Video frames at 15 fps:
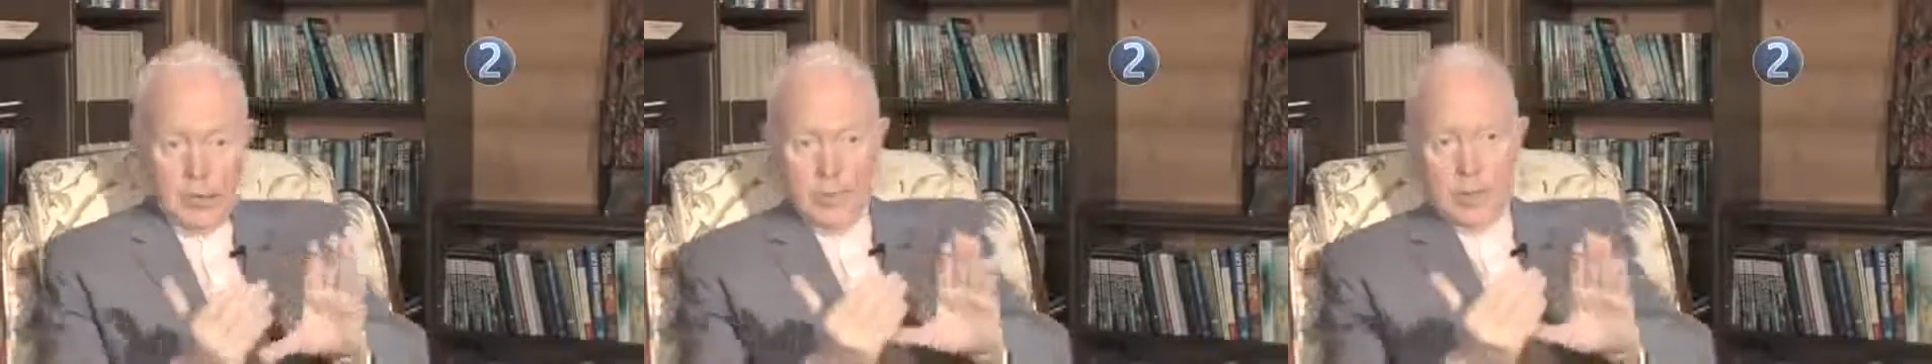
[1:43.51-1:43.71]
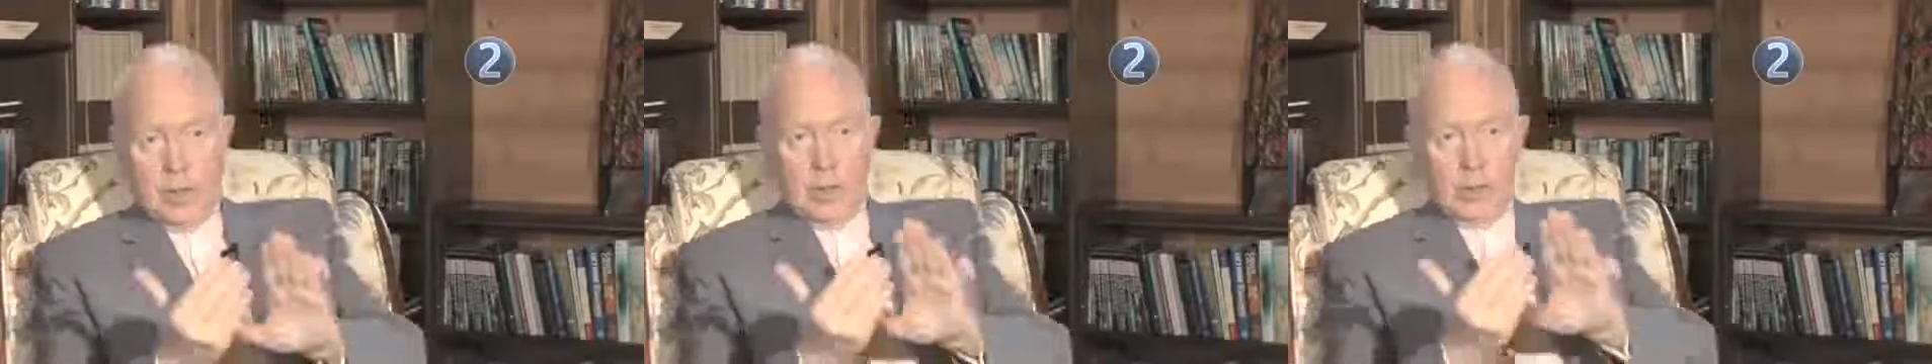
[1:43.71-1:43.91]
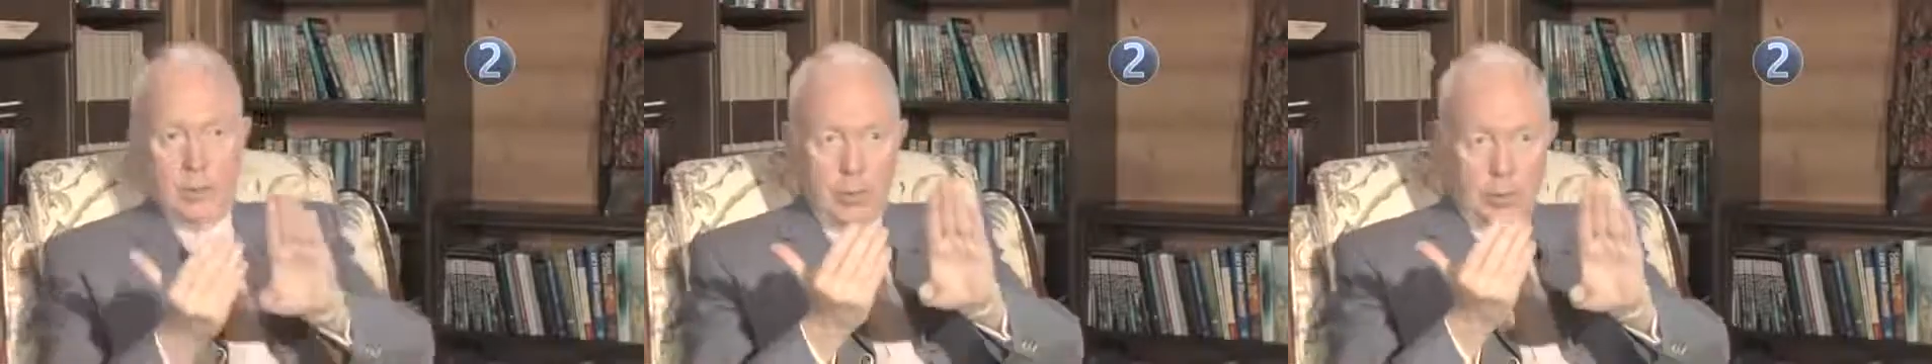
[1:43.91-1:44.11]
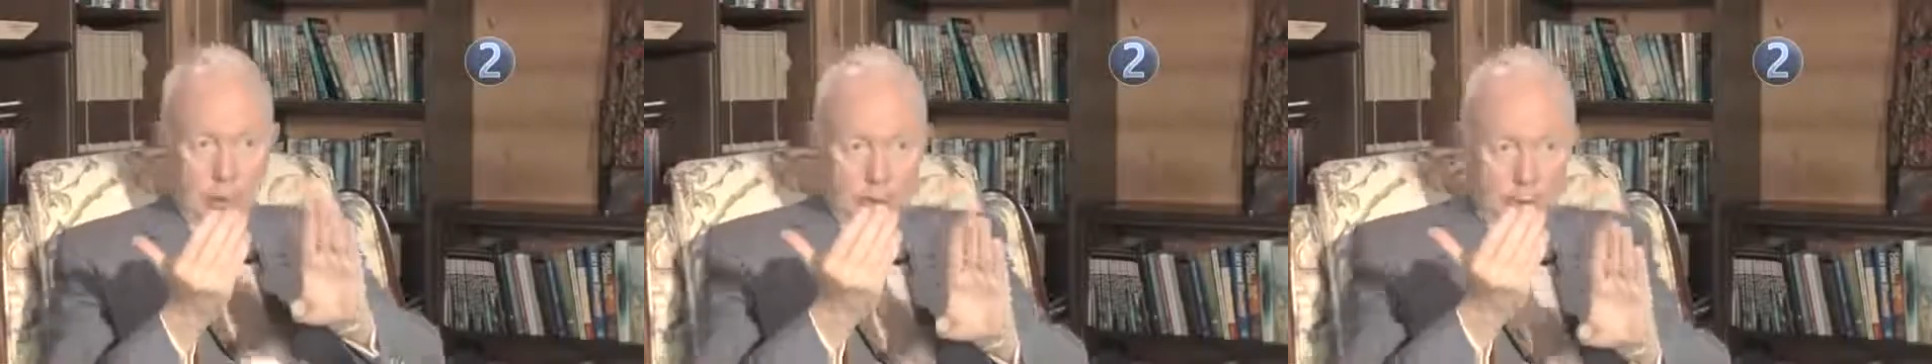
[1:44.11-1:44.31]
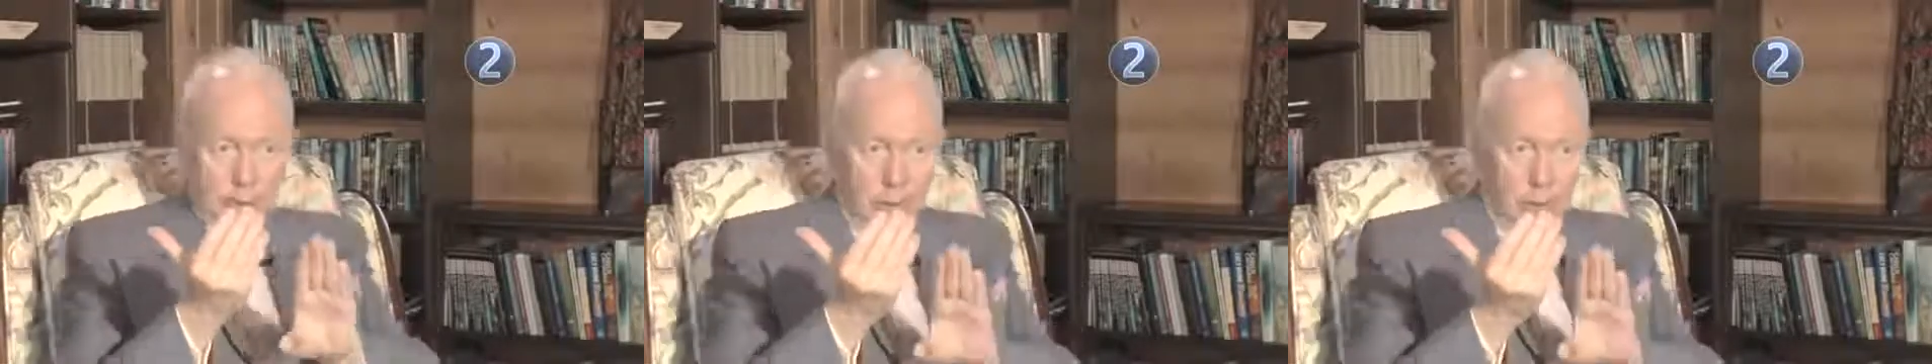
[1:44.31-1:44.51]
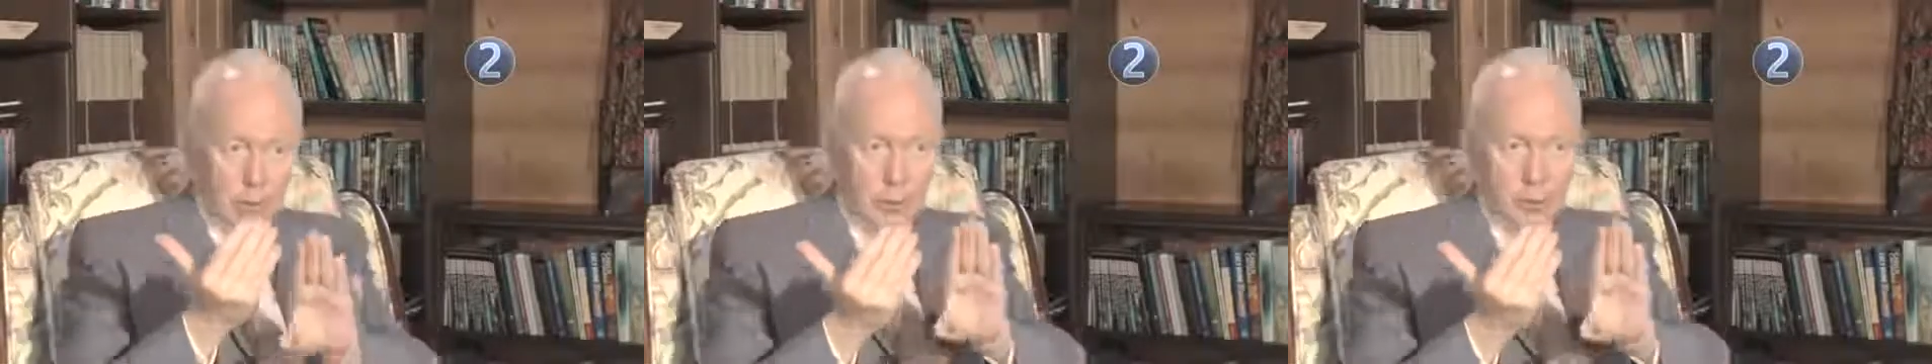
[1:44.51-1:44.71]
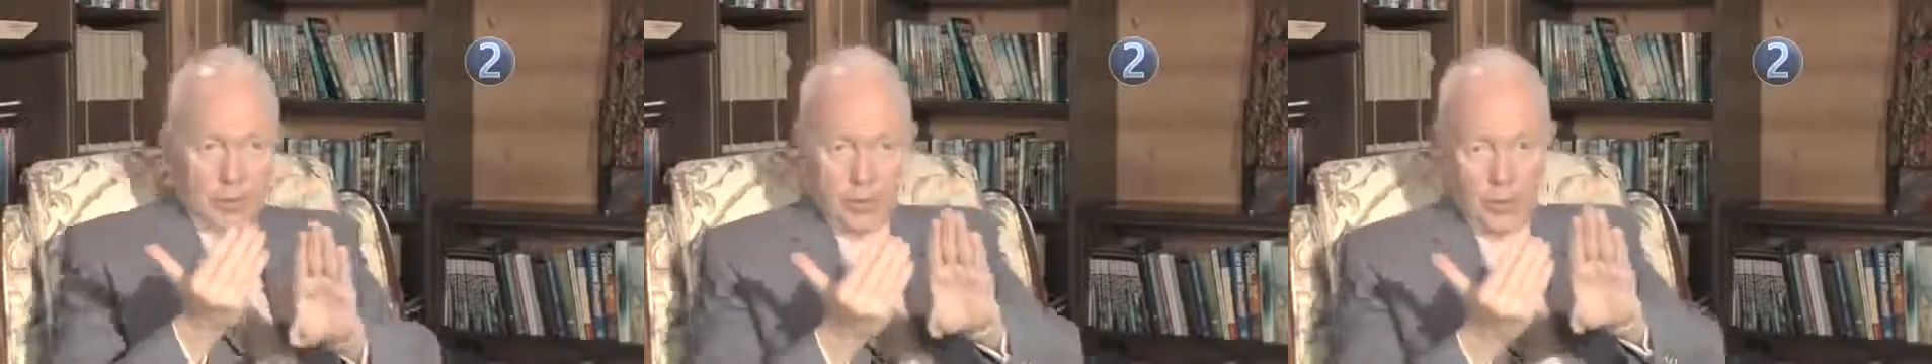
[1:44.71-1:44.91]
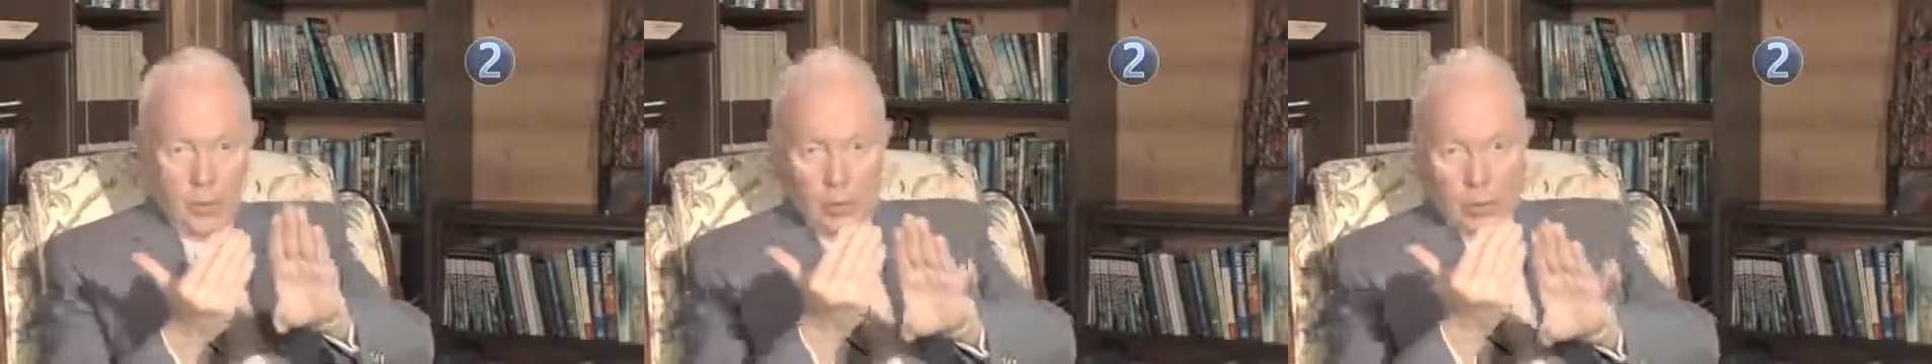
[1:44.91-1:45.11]
things were beginning to
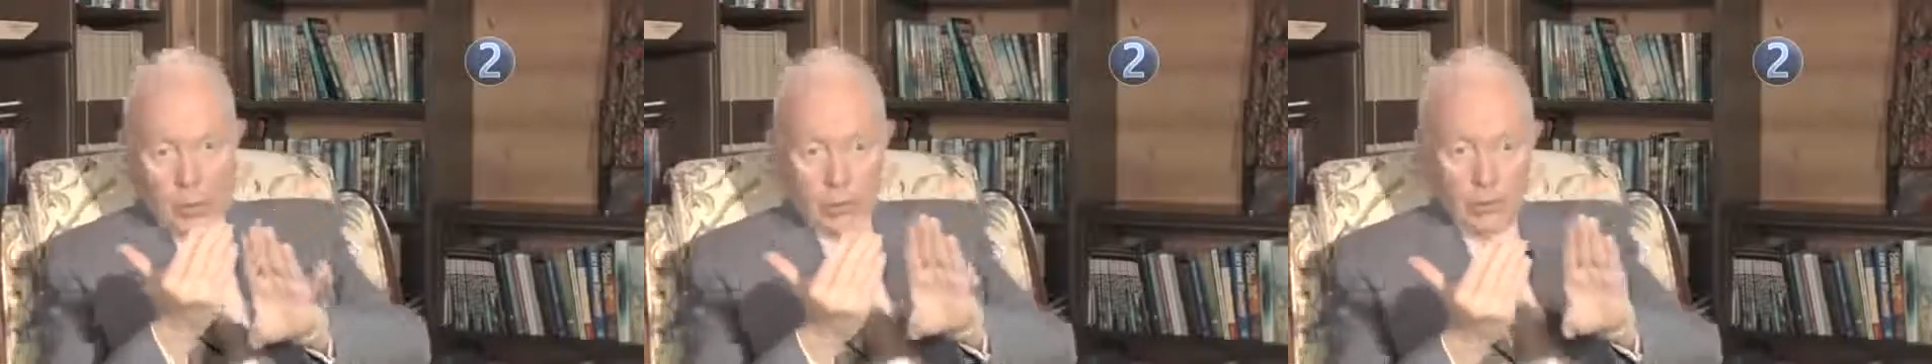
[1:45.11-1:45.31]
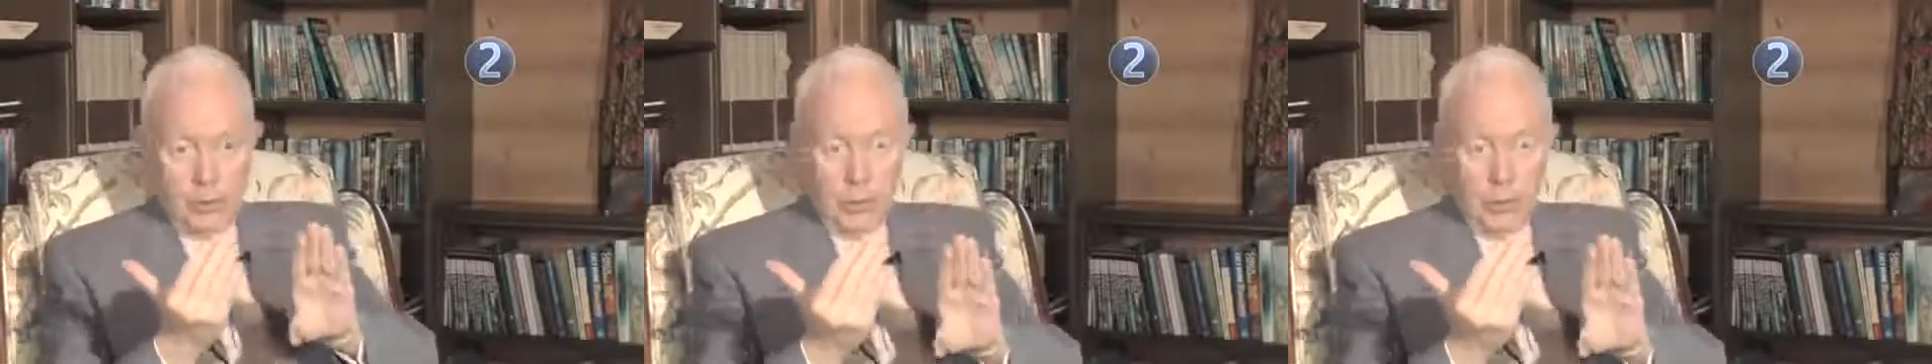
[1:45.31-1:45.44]
look